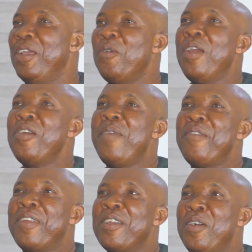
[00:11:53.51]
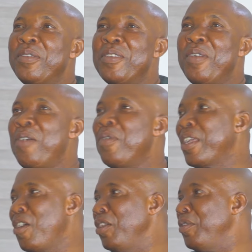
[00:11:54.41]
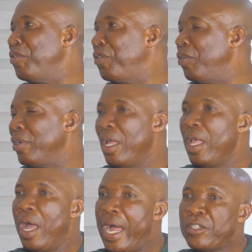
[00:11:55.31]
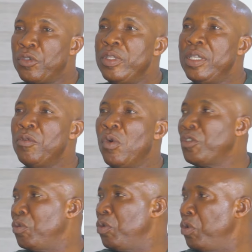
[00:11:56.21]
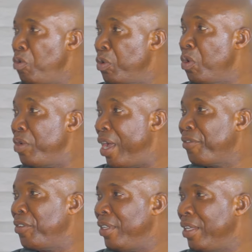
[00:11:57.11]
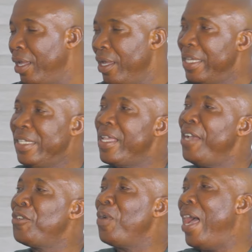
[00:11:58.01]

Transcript: one of my friends called me on the phone. I told him what we're going to have today. He said I should